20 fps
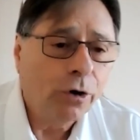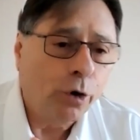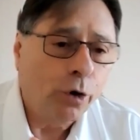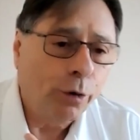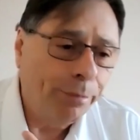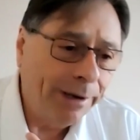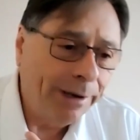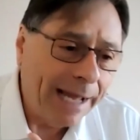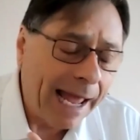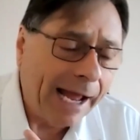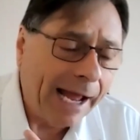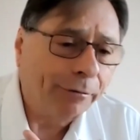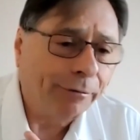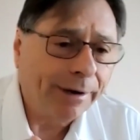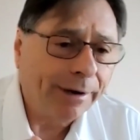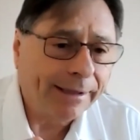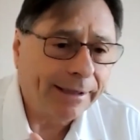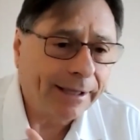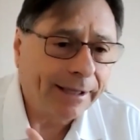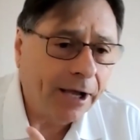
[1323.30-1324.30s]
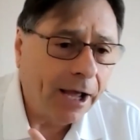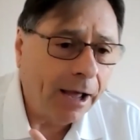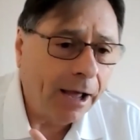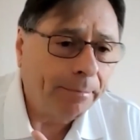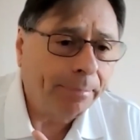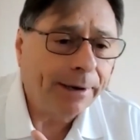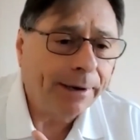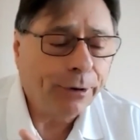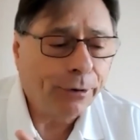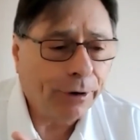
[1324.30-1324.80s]
or be angry at the
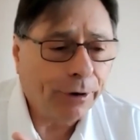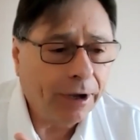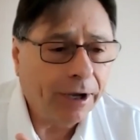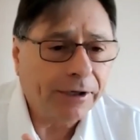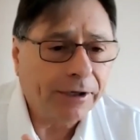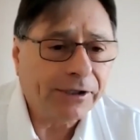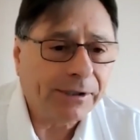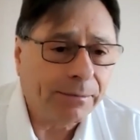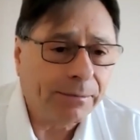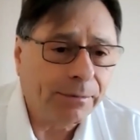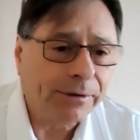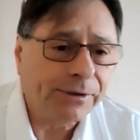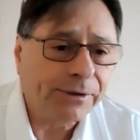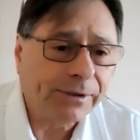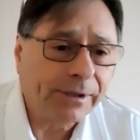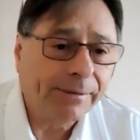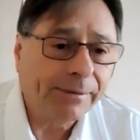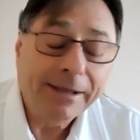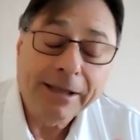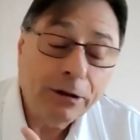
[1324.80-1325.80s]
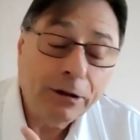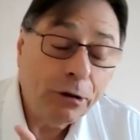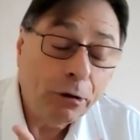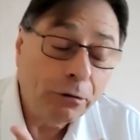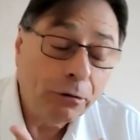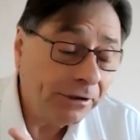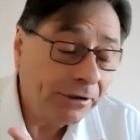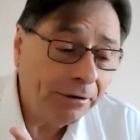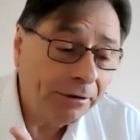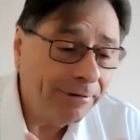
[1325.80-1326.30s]
company or customers. I mean,
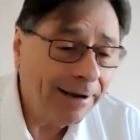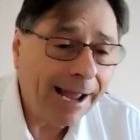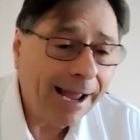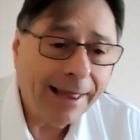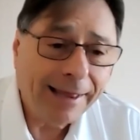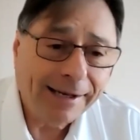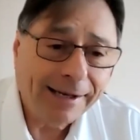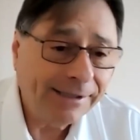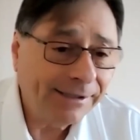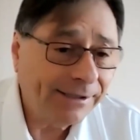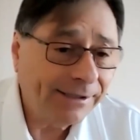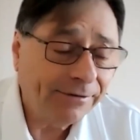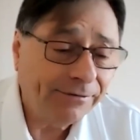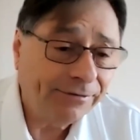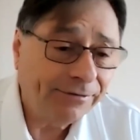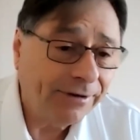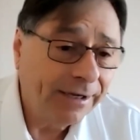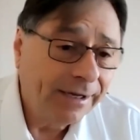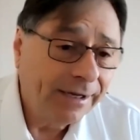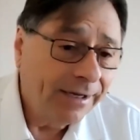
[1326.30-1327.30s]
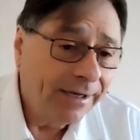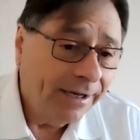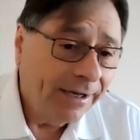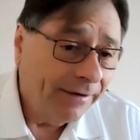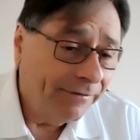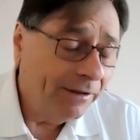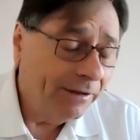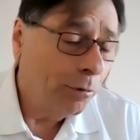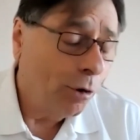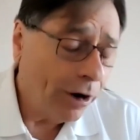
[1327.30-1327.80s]
those are the realities of
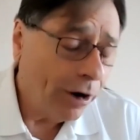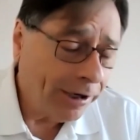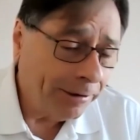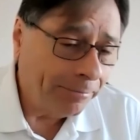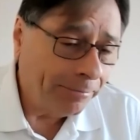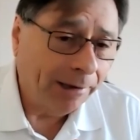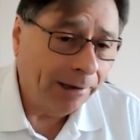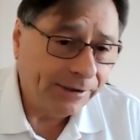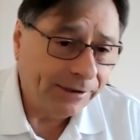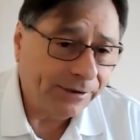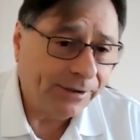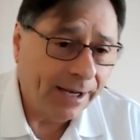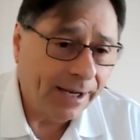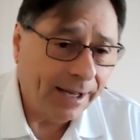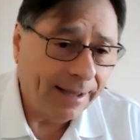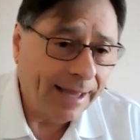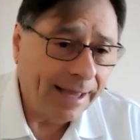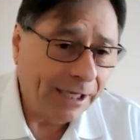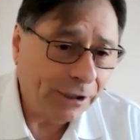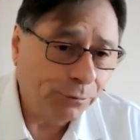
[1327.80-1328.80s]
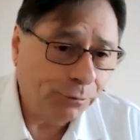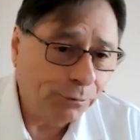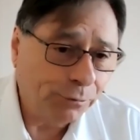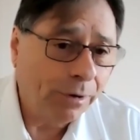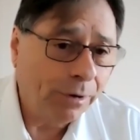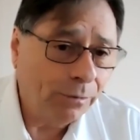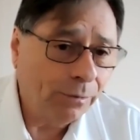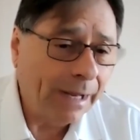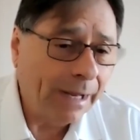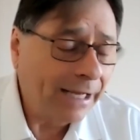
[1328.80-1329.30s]
the marketplace today. That's
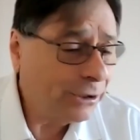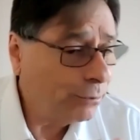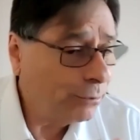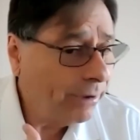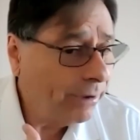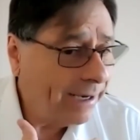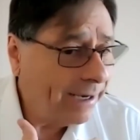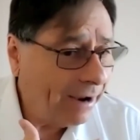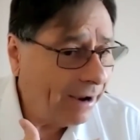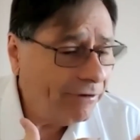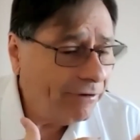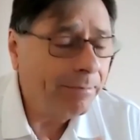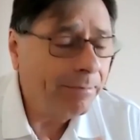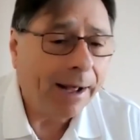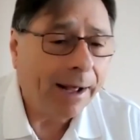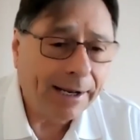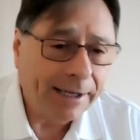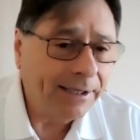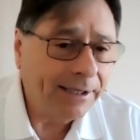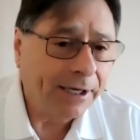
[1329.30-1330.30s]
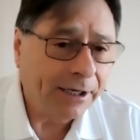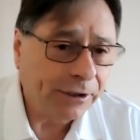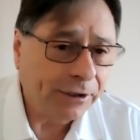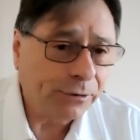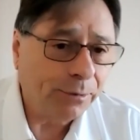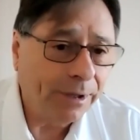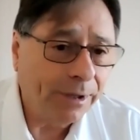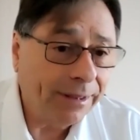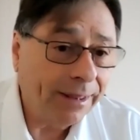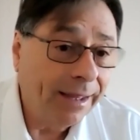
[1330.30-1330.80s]
what everybody deals
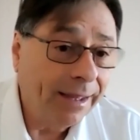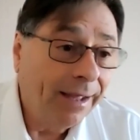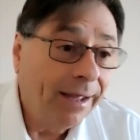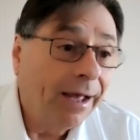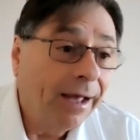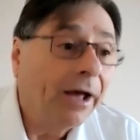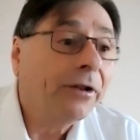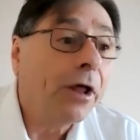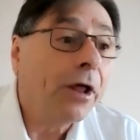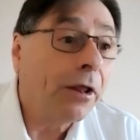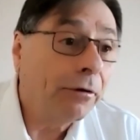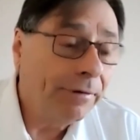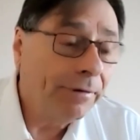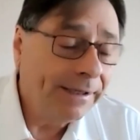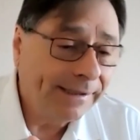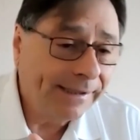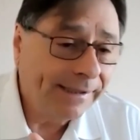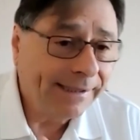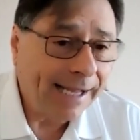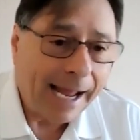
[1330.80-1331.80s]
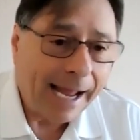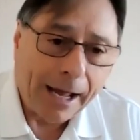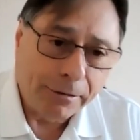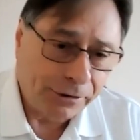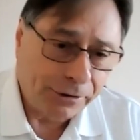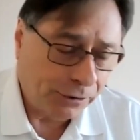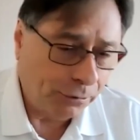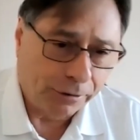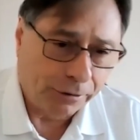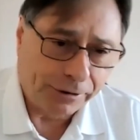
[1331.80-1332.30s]
with. Another reason to
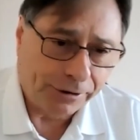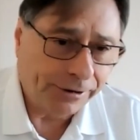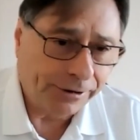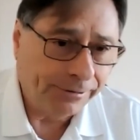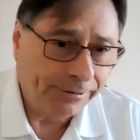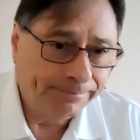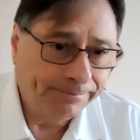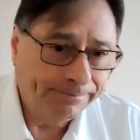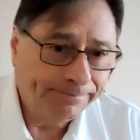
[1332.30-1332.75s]
outsource.